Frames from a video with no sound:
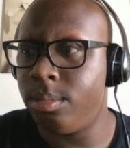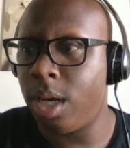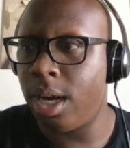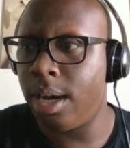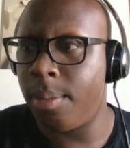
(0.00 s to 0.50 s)

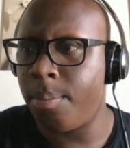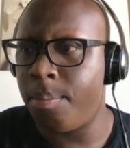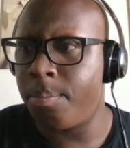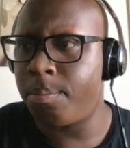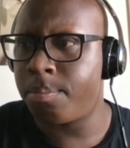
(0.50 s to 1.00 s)

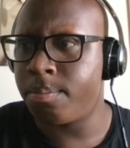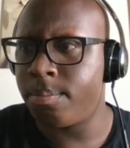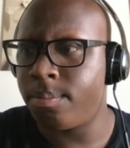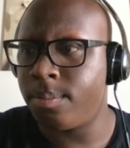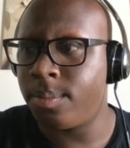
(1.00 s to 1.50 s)
um,
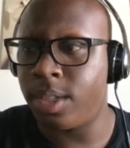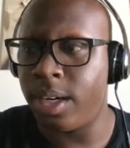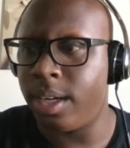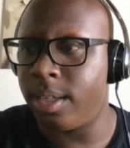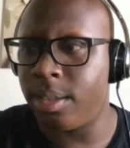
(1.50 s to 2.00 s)

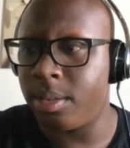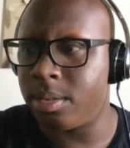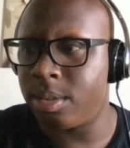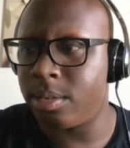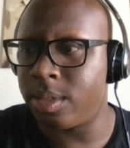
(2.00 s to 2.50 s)
sorry,
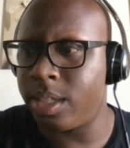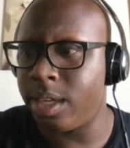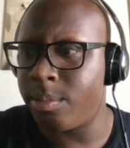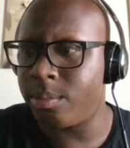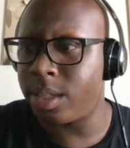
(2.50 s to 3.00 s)
get
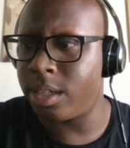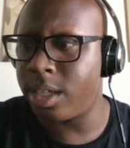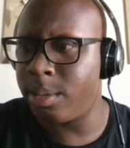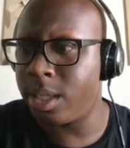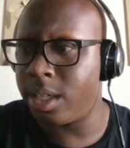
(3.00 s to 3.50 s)

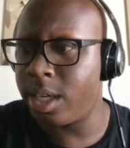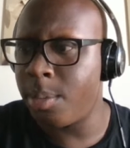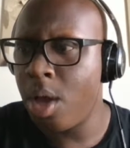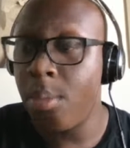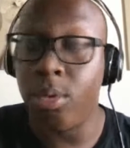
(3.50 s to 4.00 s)
a name.
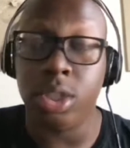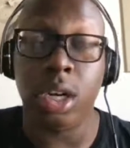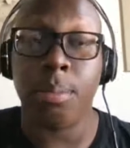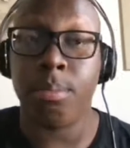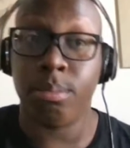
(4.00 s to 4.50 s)

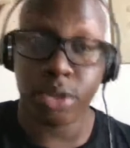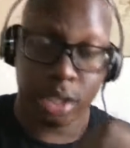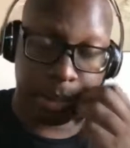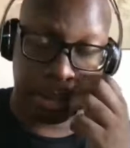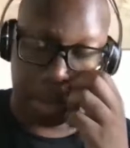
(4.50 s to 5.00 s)

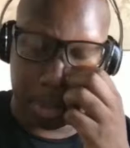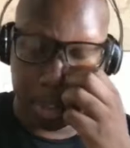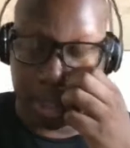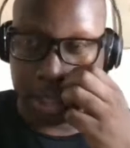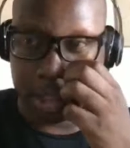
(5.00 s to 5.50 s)
Bojan.
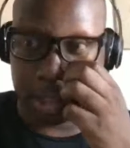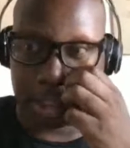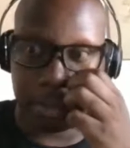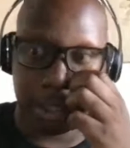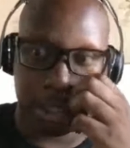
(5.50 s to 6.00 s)
This is
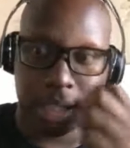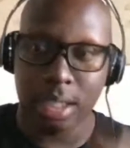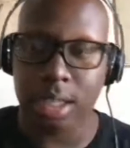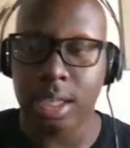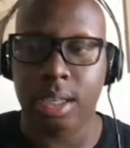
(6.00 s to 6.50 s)
gonna be
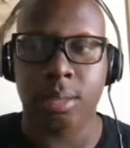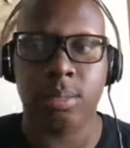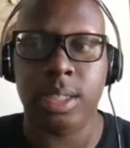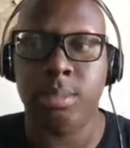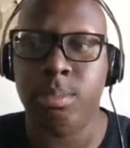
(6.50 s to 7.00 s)

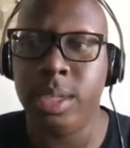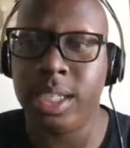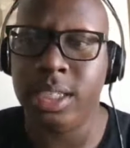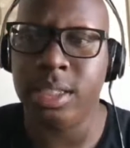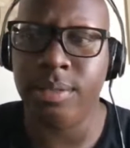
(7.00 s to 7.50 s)
the
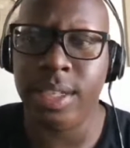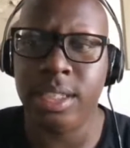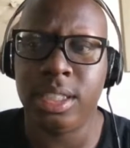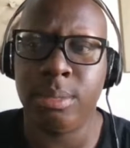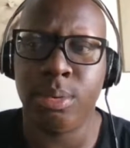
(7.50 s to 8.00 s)
biggest disadvantage
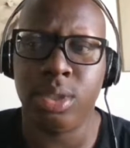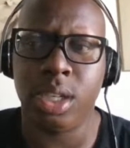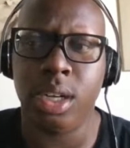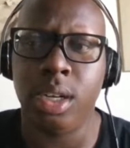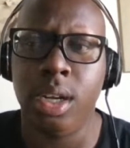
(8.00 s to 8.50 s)
since
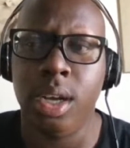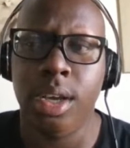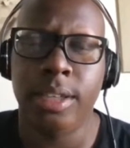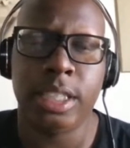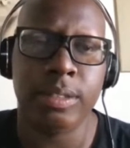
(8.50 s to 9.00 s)
Bojan
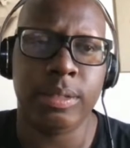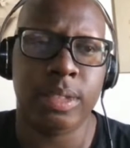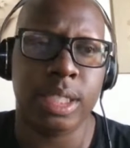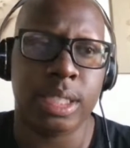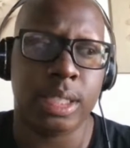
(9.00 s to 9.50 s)
in terms of
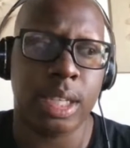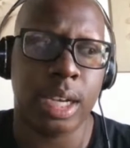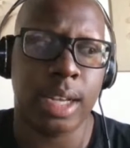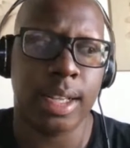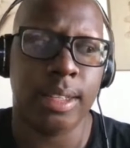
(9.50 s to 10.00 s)
just
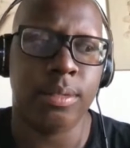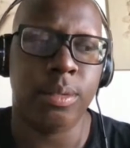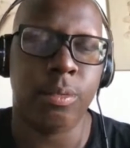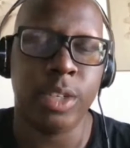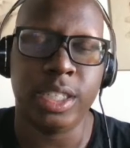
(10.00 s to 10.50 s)

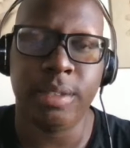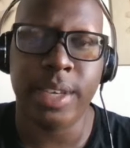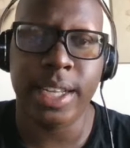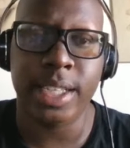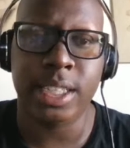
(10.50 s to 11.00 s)
reach
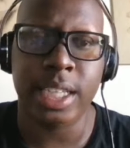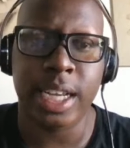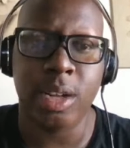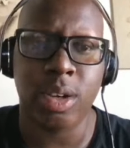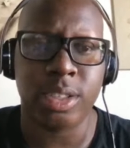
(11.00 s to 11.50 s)
advantage
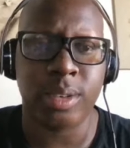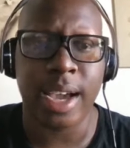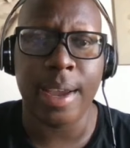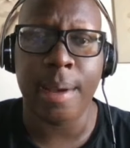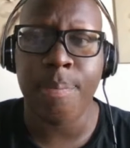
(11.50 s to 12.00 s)
and also
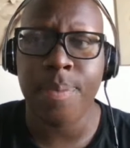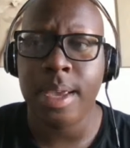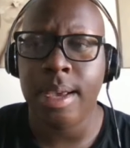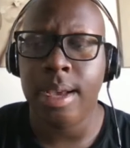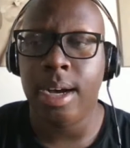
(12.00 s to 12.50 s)
height.
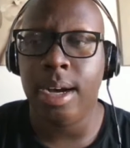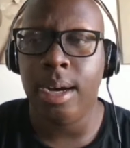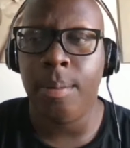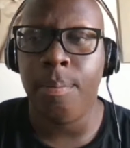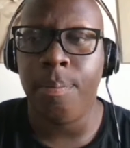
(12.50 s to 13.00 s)

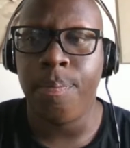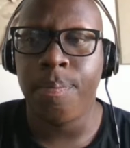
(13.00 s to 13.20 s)
Um,